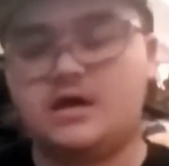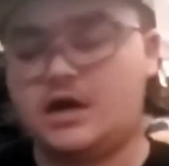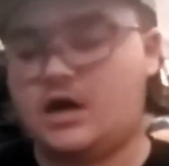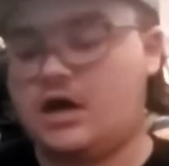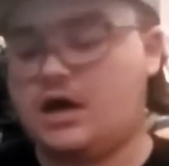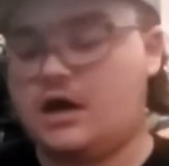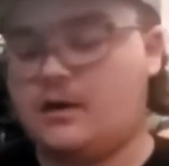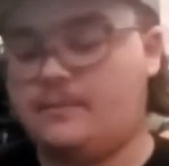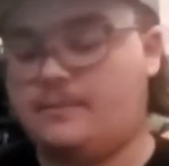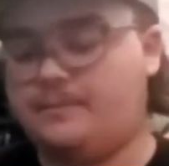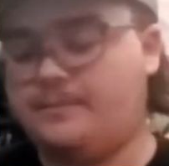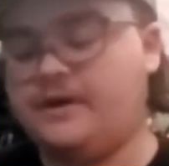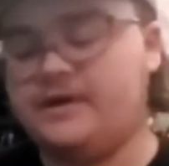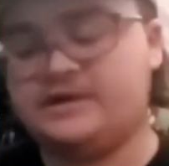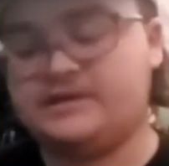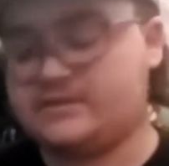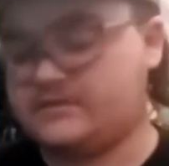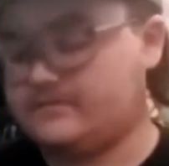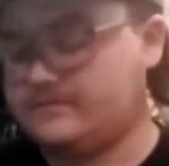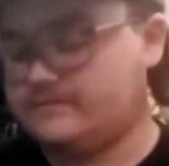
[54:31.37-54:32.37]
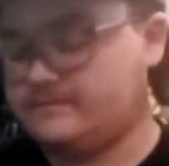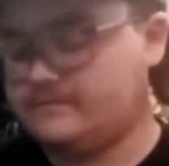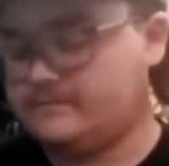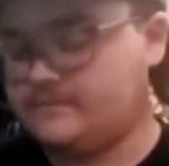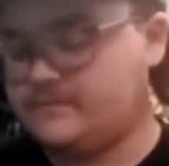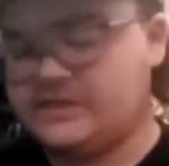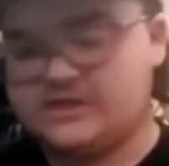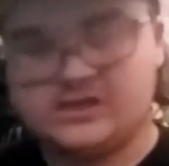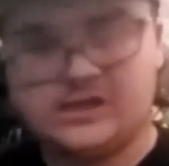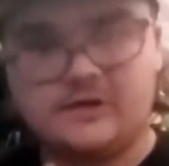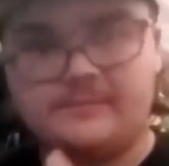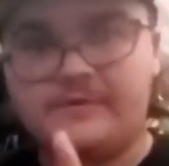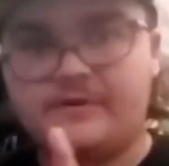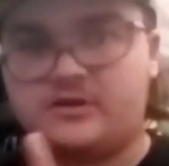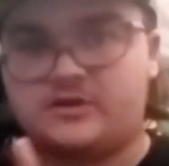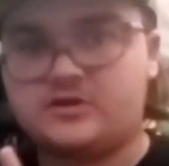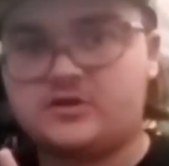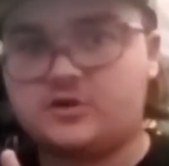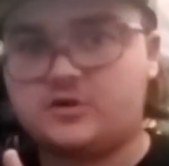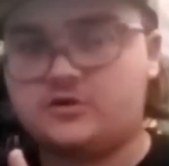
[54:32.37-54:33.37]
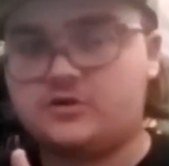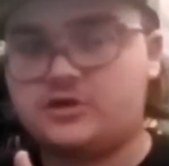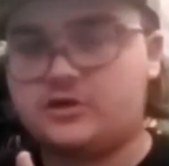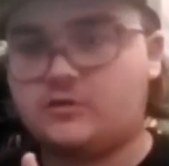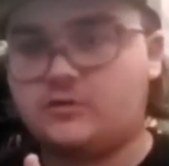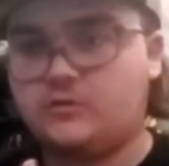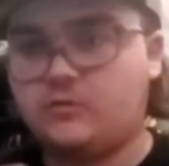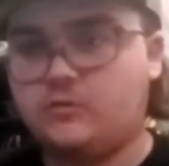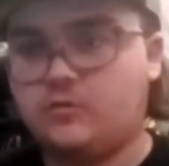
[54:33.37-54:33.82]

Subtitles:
But there's not about Star Trek